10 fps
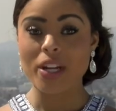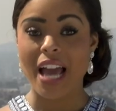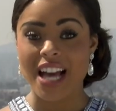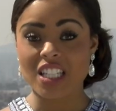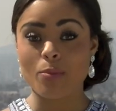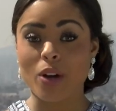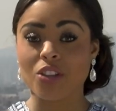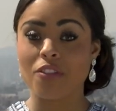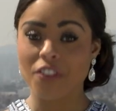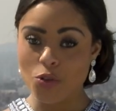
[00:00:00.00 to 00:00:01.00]
When asked
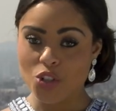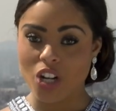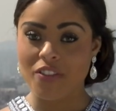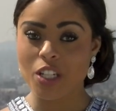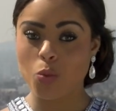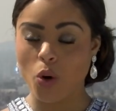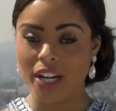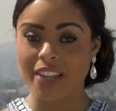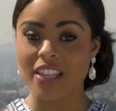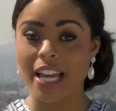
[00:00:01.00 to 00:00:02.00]
about the future of his
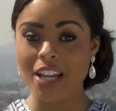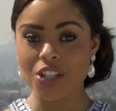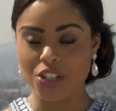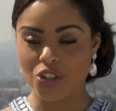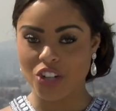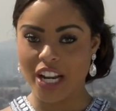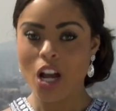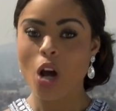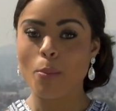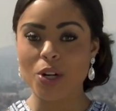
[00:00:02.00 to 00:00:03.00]
work in the industry,
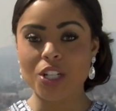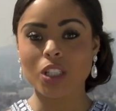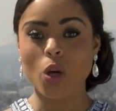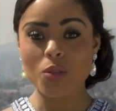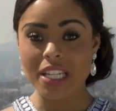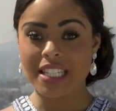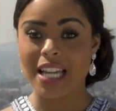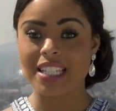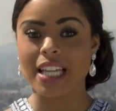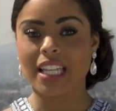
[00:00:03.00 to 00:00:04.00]
Bertolazzi
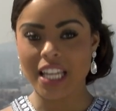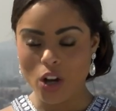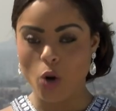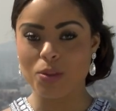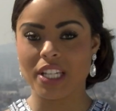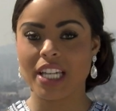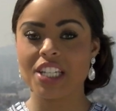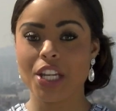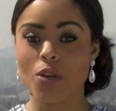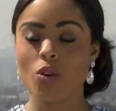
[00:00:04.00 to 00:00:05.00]
says that he hopes to
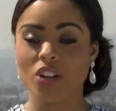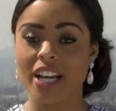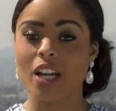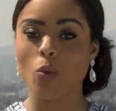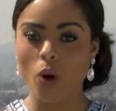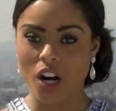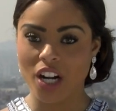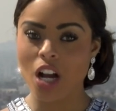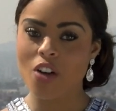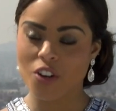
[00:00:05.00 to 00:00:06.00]
continue creating
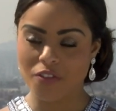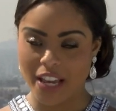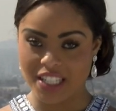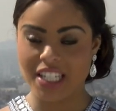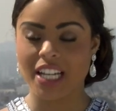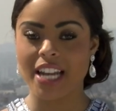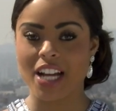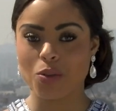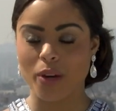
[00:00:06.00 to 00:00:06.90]
work for fans to connect